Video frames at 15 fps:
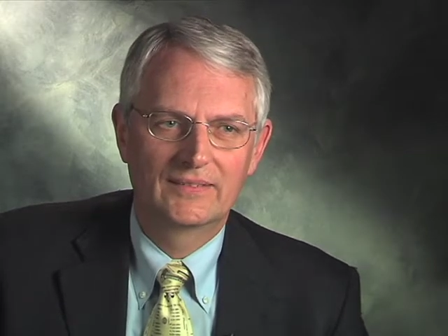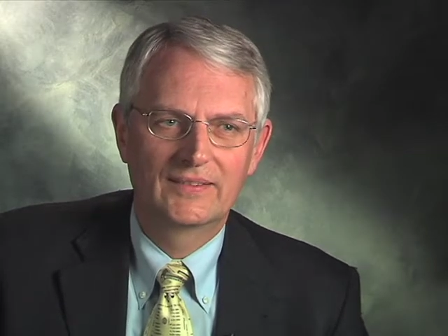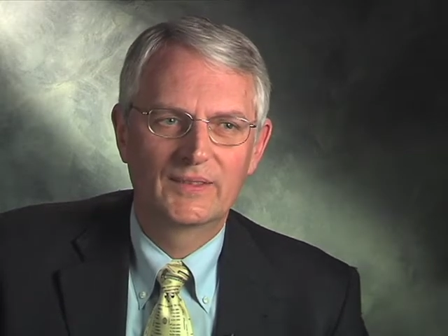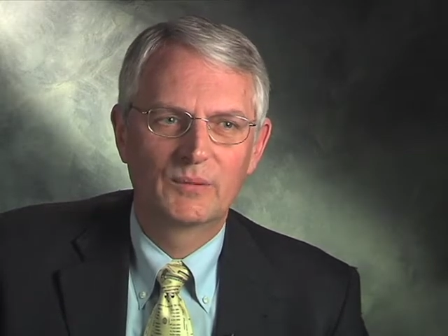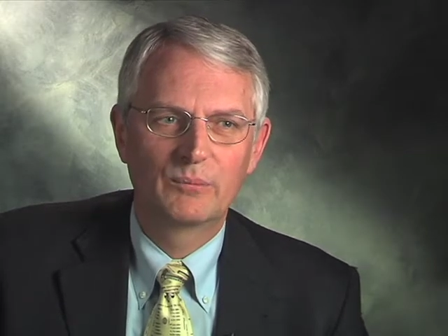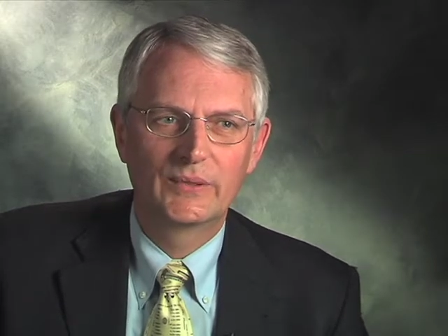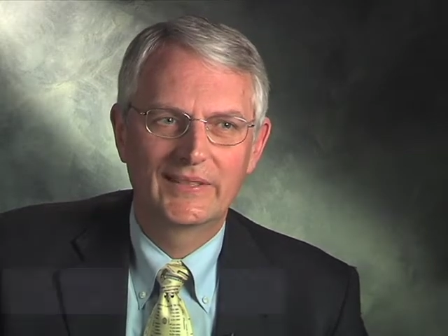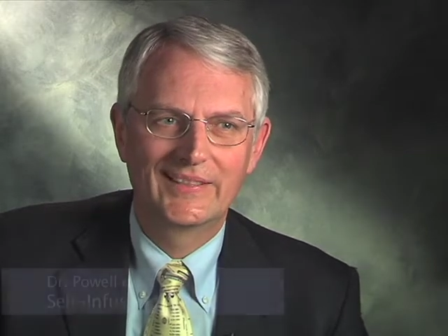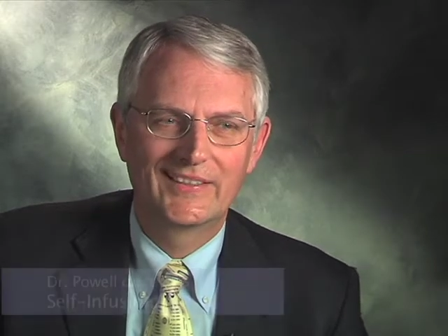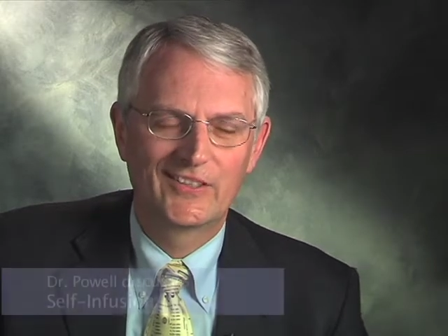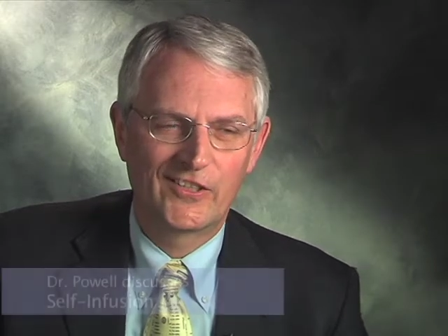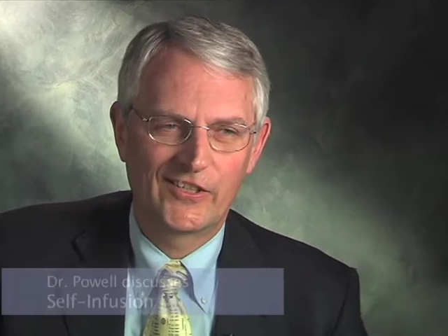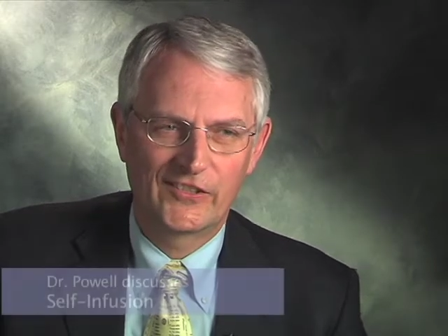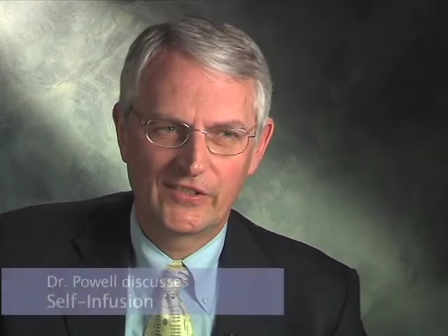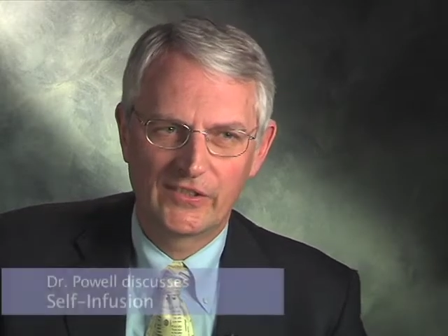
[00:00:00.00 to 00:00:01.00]
and a bleed
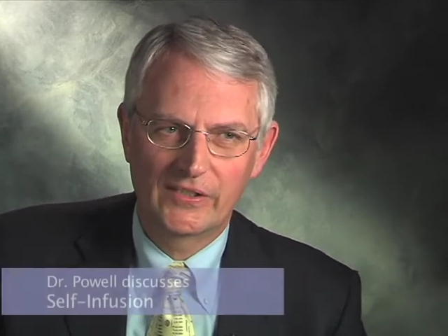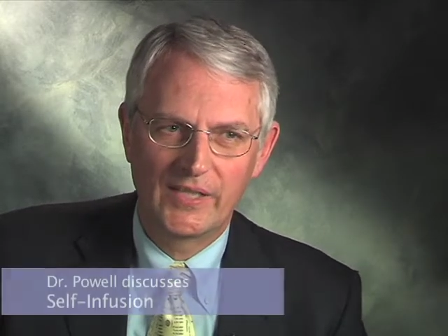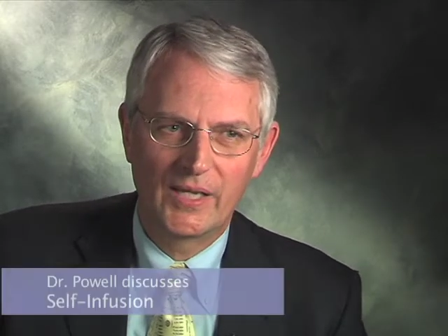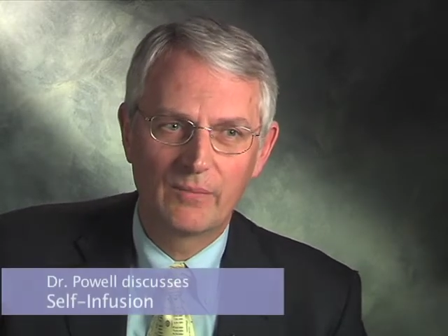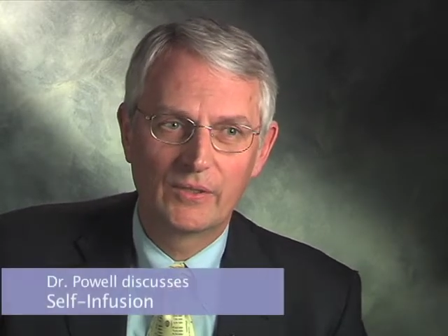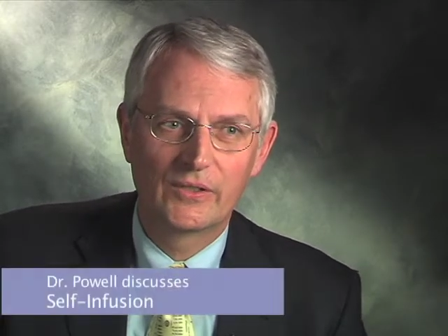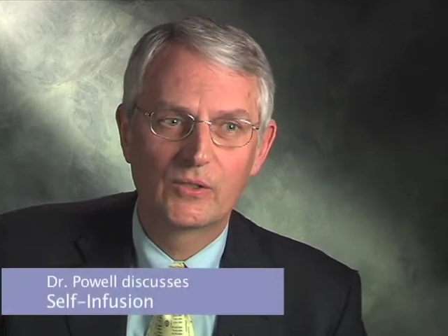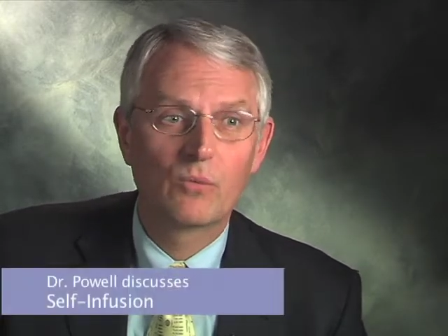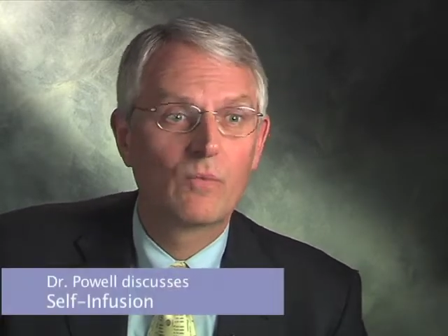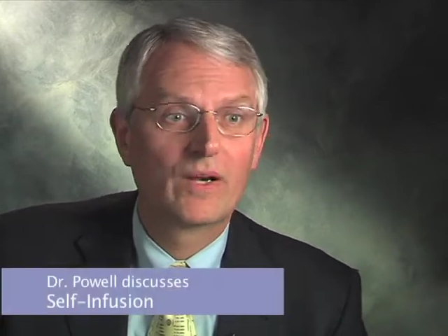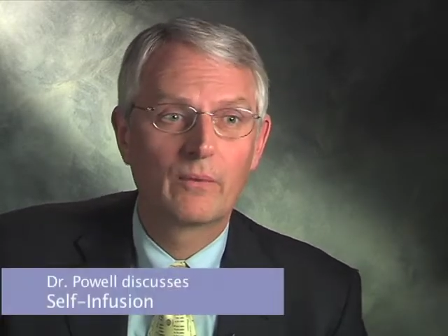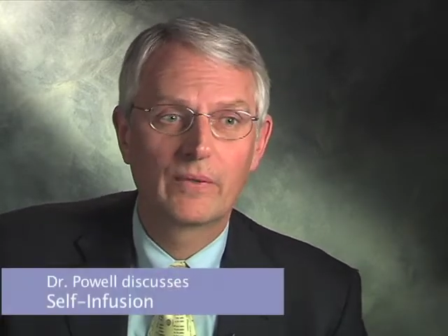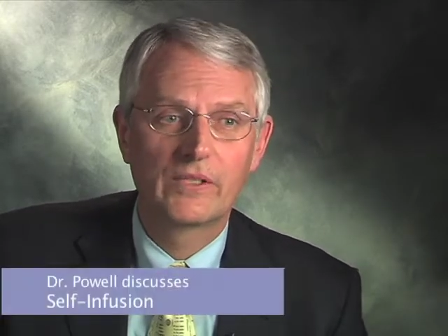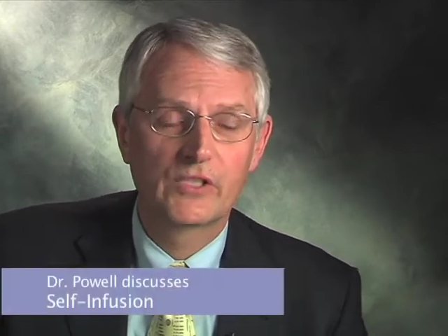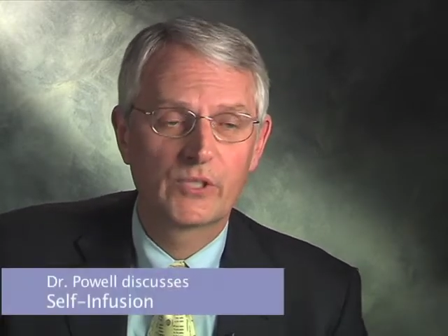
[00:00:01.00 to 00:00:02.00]
causes damage, why
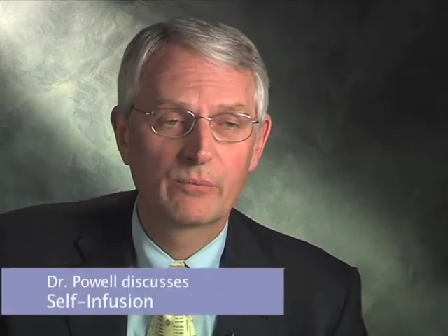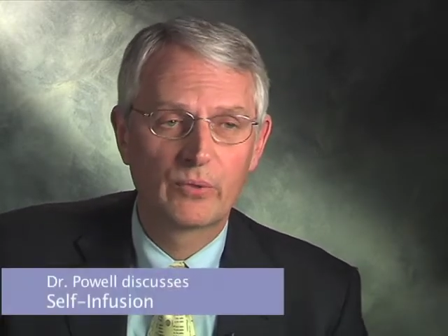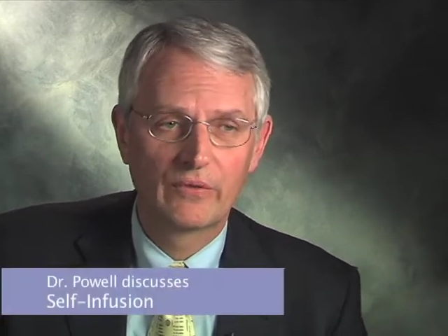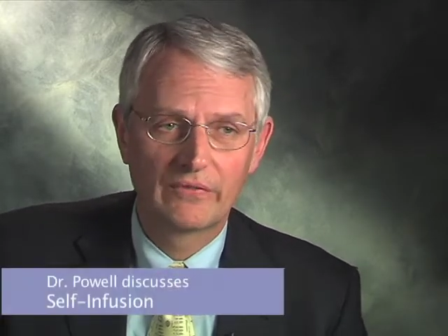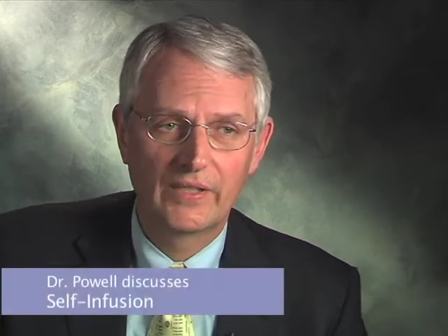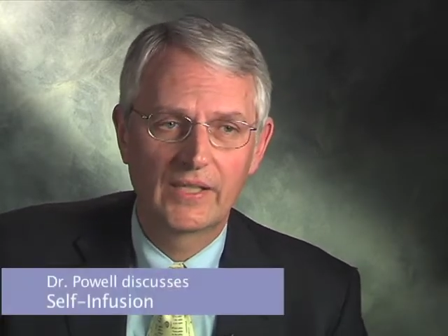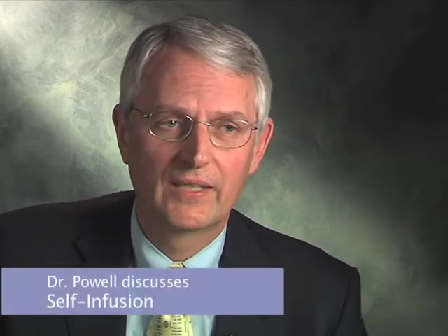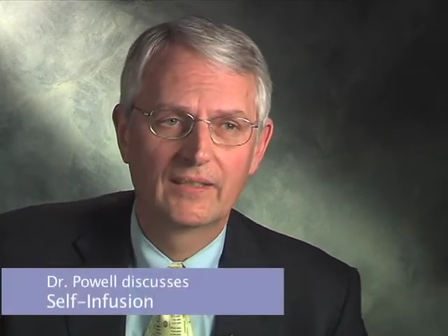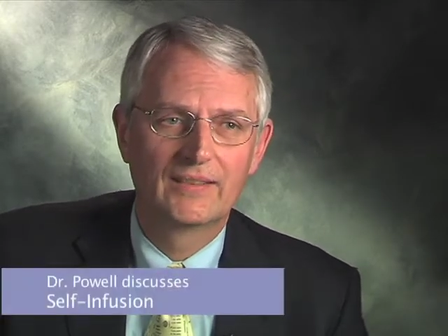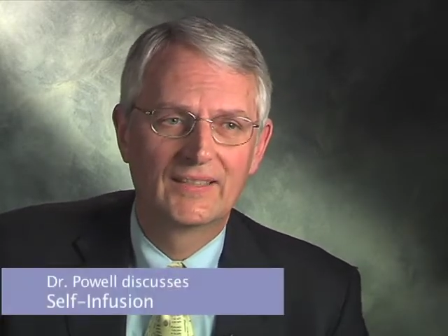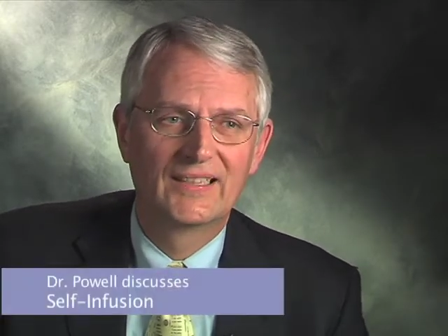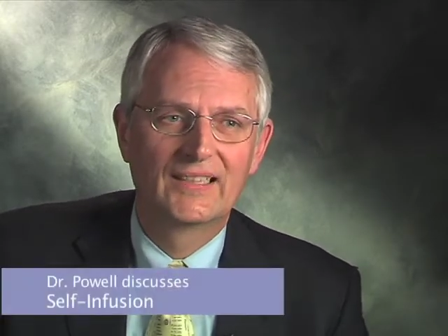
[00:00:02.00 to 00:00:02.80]
don't we just prevent it?